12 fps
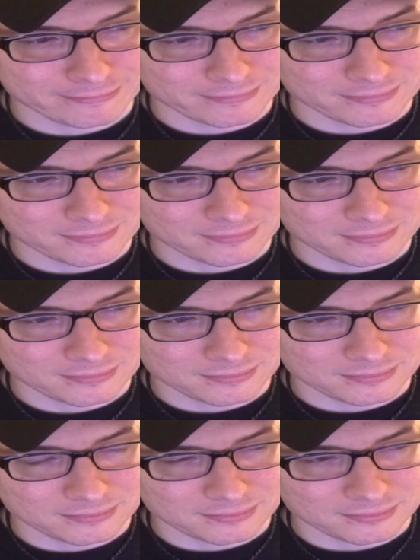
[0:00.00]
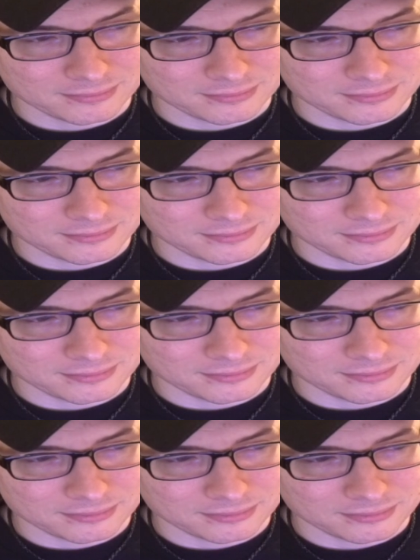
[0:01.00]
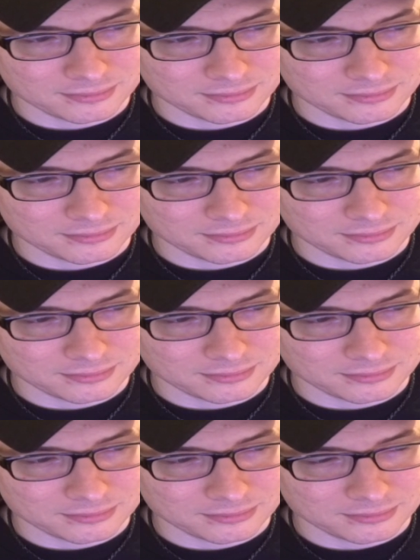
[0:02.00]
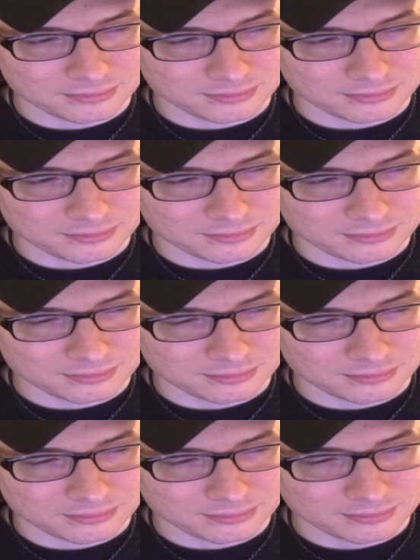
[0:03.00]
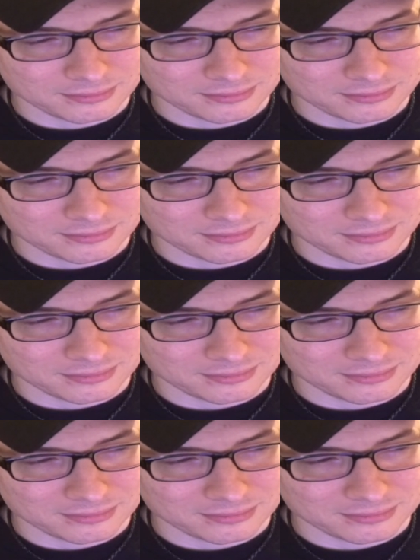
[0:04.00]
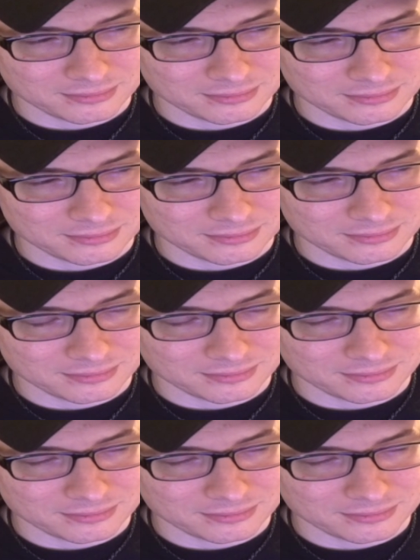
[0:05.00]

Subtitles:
The person shown says nothing.